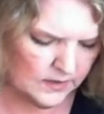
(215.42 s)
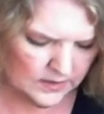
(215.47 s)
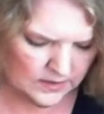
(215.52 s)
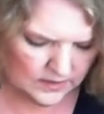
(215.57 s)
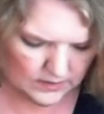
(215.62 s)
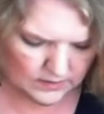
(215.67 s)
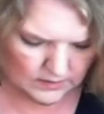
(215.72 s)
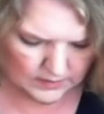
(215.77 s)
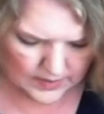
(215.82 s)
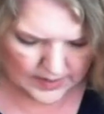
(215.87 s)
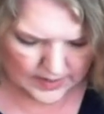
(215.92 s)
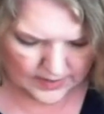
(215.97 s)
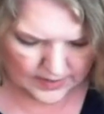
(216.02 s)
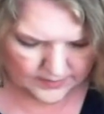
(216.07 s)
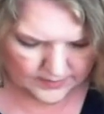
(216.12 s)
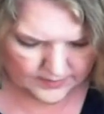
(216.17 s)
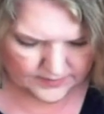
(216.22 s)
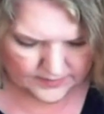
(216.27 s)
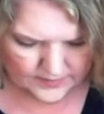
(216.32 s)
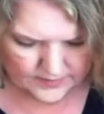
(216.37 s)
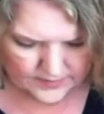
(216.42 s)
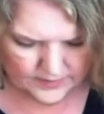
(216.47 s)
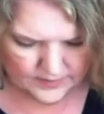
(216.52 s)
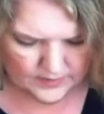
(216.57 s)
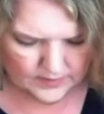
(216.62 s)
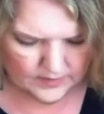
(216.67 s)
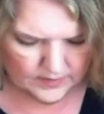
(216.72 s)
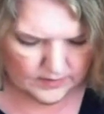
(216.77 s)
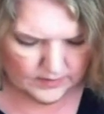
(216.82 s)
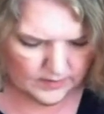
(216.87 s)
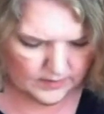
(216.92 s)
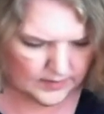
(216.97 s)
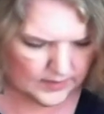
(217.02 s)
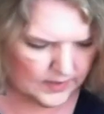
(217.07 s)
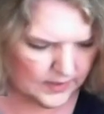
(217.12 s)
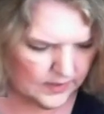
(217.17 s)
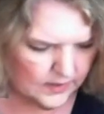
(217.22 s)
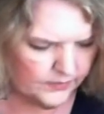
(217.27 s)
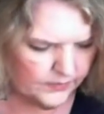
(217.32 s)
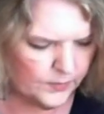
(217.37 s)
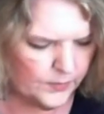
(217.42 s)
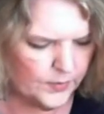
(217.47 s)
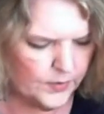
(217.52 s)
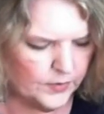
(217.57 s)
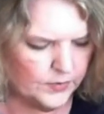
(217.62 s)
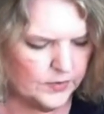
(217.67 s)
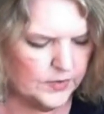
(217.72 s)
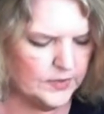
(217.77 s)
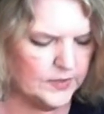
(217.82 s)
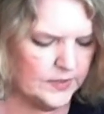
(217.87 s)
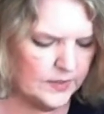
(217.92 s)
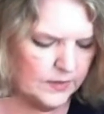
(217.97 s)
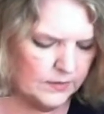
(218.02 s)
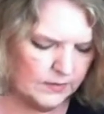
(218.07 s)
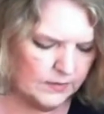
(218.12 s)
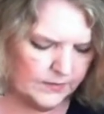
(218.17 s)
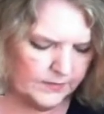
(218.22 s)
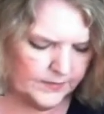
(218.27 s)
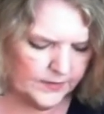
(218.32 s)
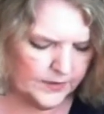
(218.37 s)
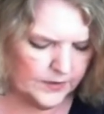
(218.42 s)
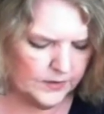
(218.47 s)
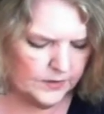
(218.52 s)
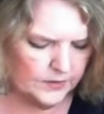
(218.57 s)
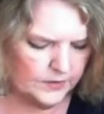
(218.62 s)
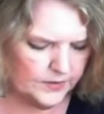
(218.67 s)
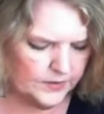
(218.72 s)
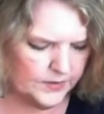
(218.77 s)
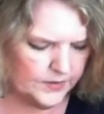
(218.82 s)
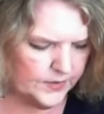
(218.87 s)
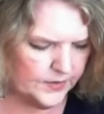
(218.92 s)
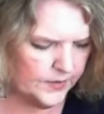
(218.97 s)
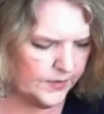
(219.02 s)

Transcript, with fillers: Okay. Oh, Eight of Emotions in reverse.